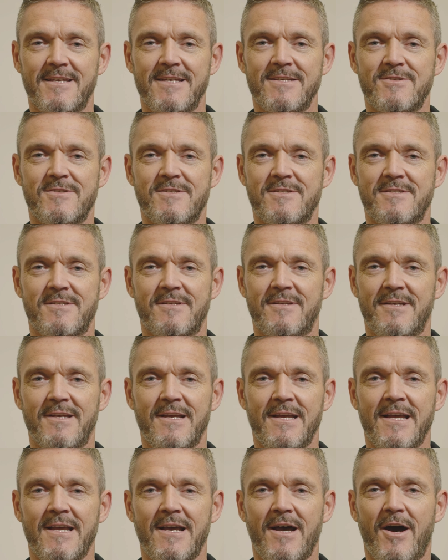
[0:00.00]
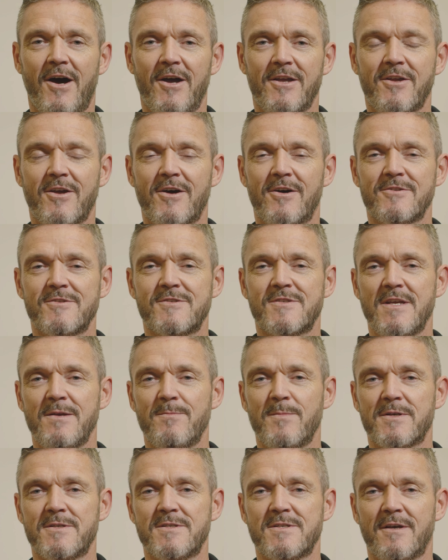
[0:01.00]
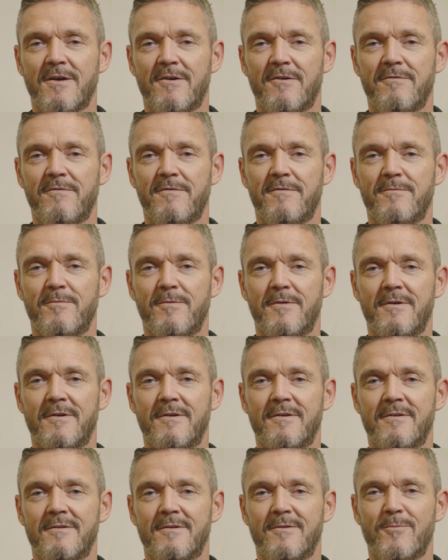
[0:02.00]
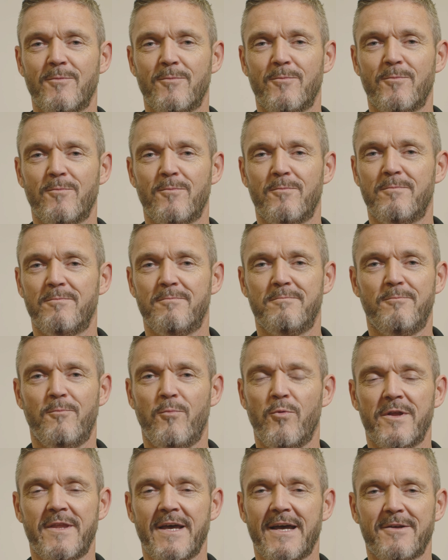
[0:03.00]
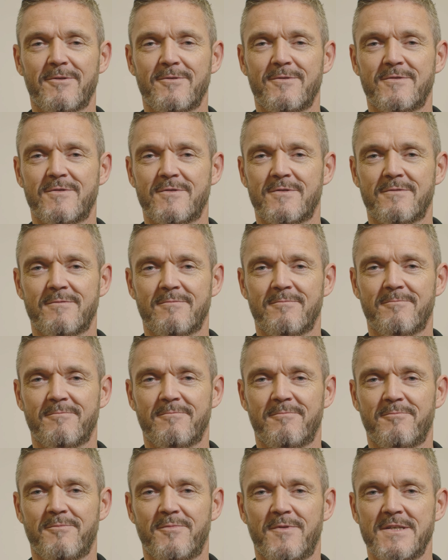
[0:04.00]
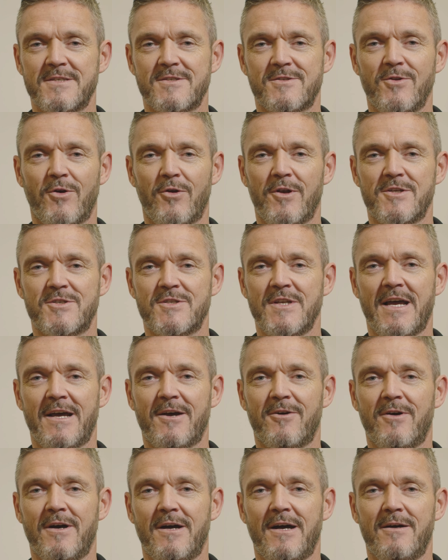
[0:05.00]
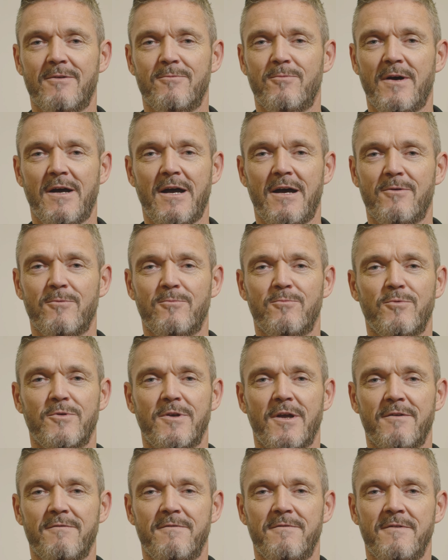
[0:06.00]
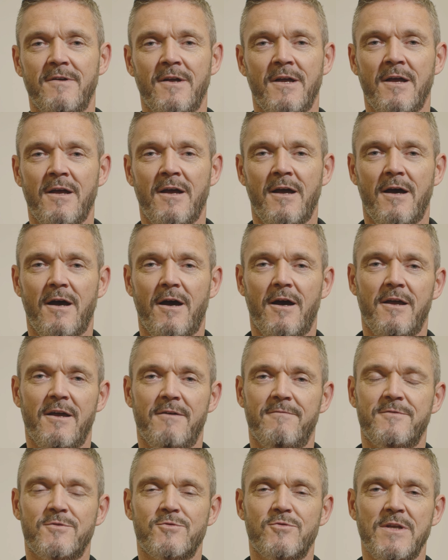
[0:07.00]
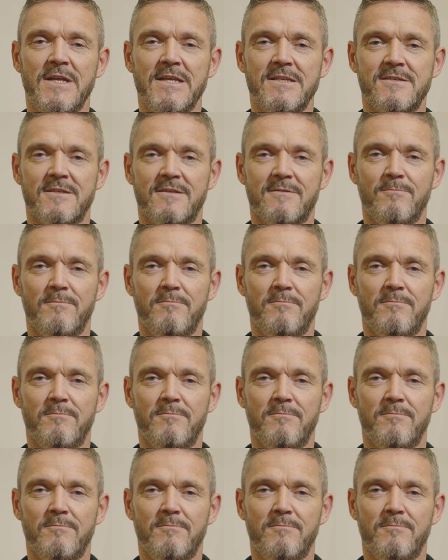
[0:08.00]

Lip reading: It's. I can't see myself without this knowledge now. How would I have treated